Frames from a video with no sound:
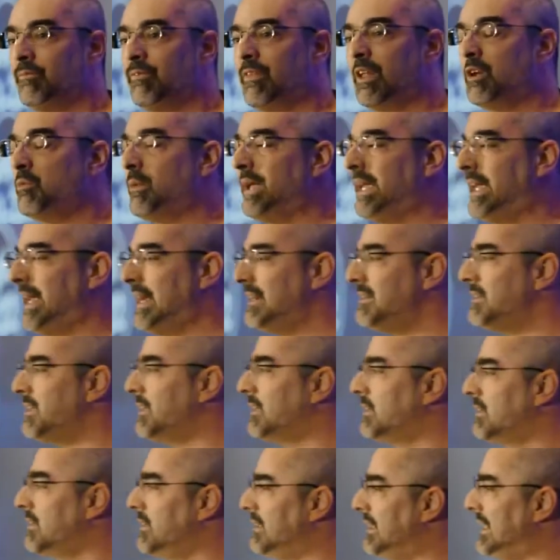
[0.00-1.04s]
then we get to
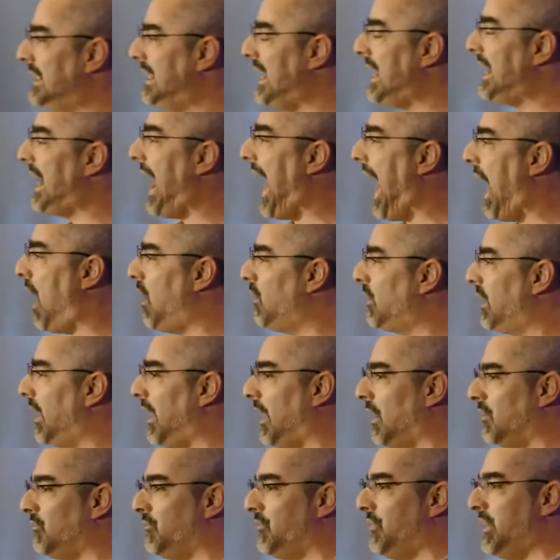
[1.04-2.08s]
get out
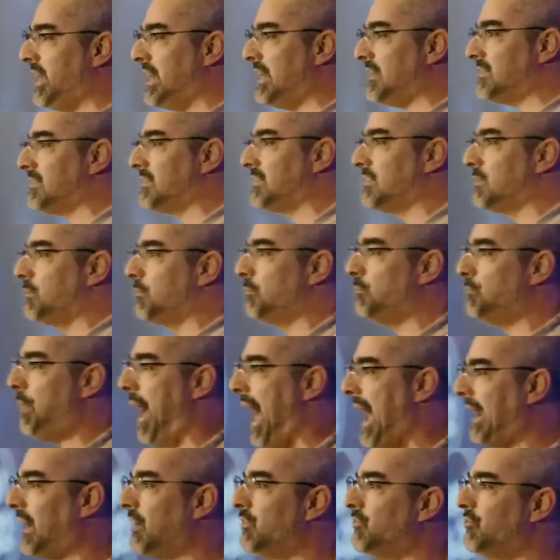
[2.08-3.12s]
of this
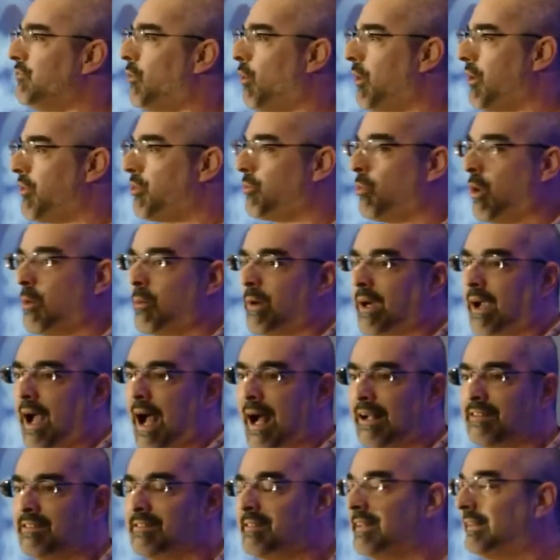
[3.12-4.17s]
back and forth where we're
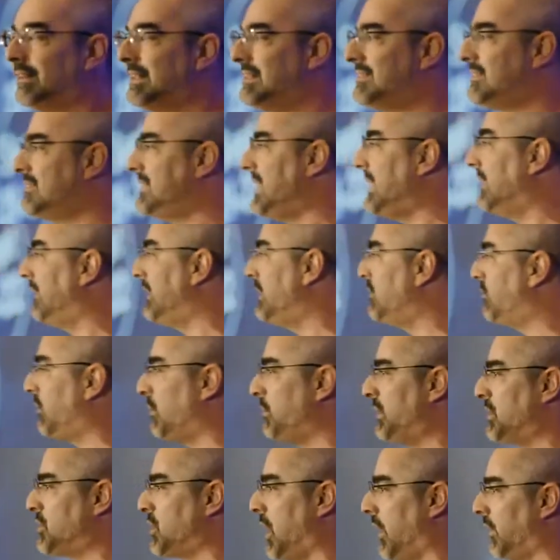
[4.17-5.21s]
constantly stealing
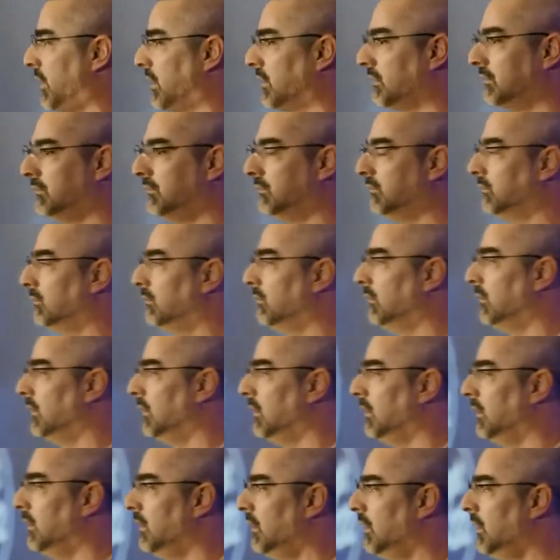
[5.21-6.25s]
from each other.
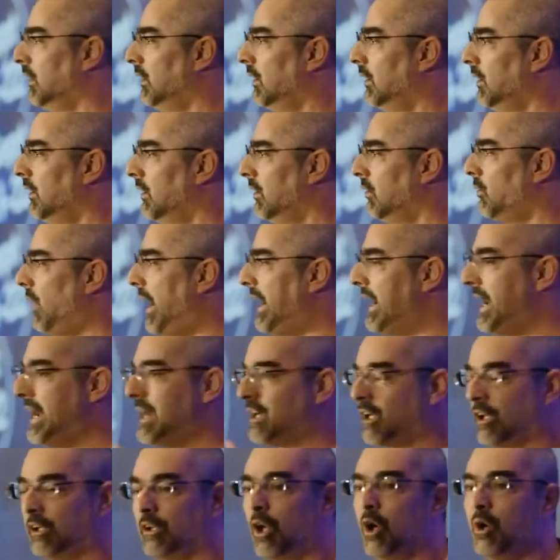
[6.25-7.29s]
Right? In
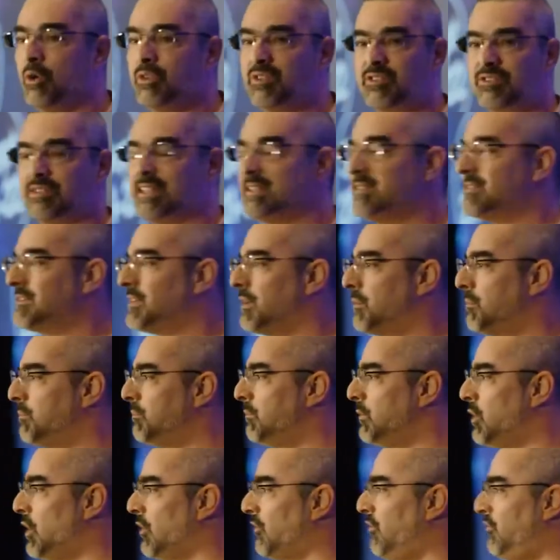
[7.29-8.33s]
a closed
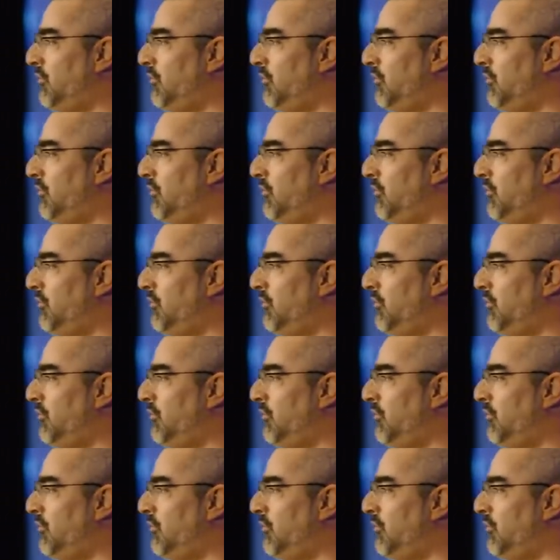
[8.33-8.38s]
system, you're